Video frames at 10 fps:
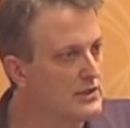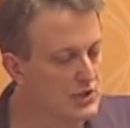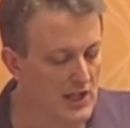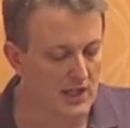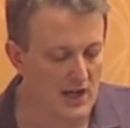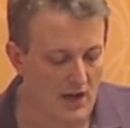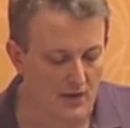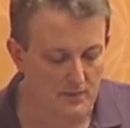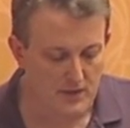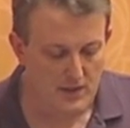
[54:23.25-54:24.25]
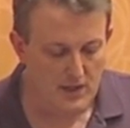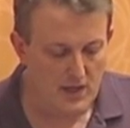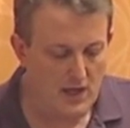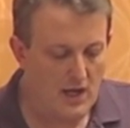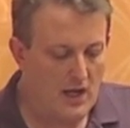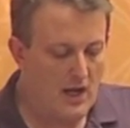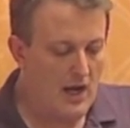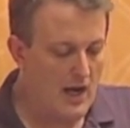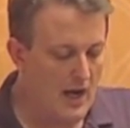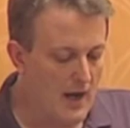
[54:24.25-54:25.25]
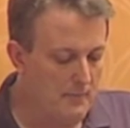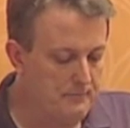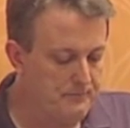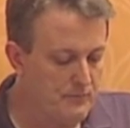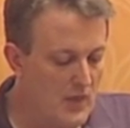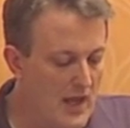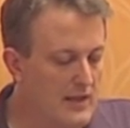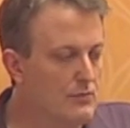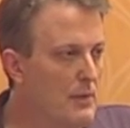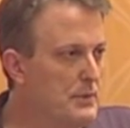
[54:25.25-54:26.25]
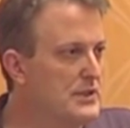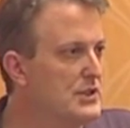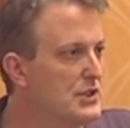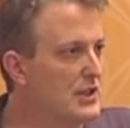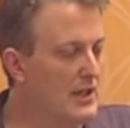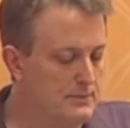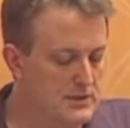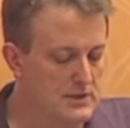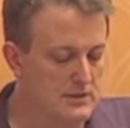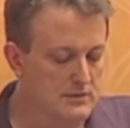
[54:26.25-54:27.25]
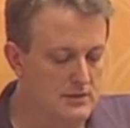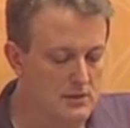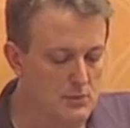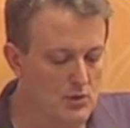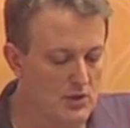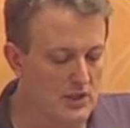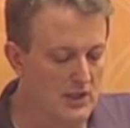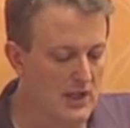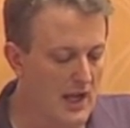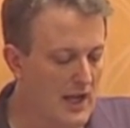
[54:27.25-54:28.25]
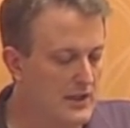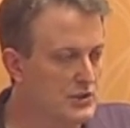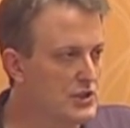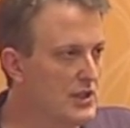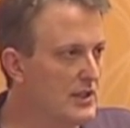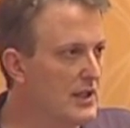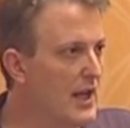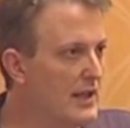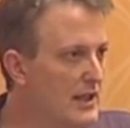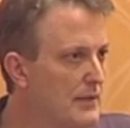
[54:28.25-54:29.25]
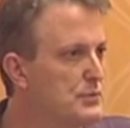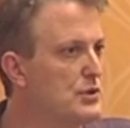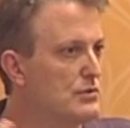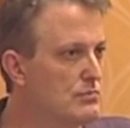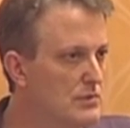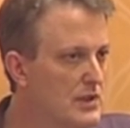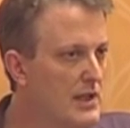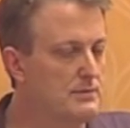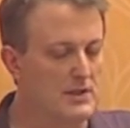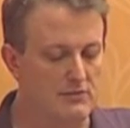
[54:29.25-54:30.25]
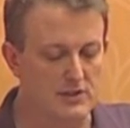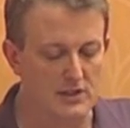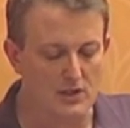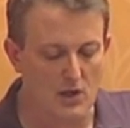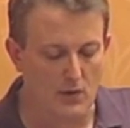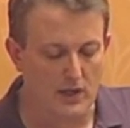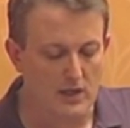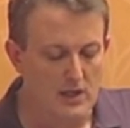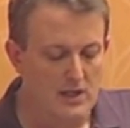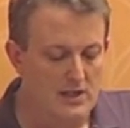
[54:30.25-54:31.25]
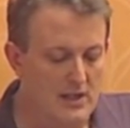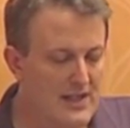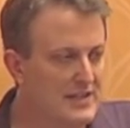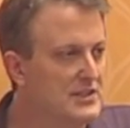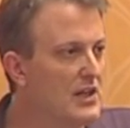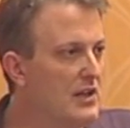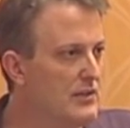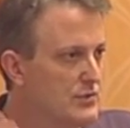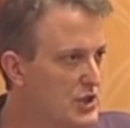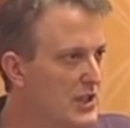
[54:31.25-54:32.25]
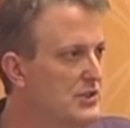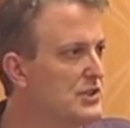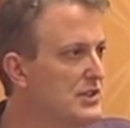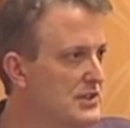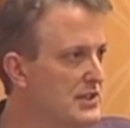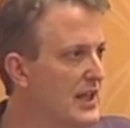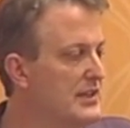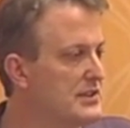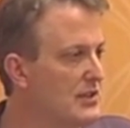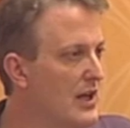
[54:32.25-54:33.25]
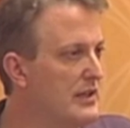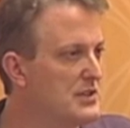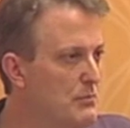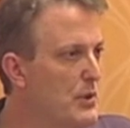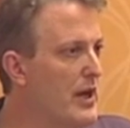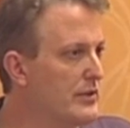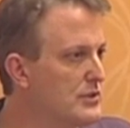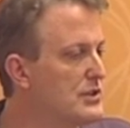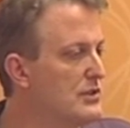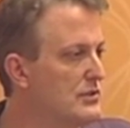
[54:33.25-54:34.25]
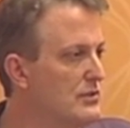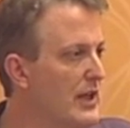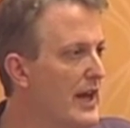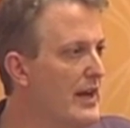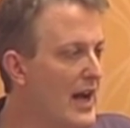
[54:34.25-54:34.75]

Check it out. Um, and the repetition keeps the community engaged and, and keeps, your, keeps everything going. Now that's kind of changed these days a lot. Some bloggers still do that.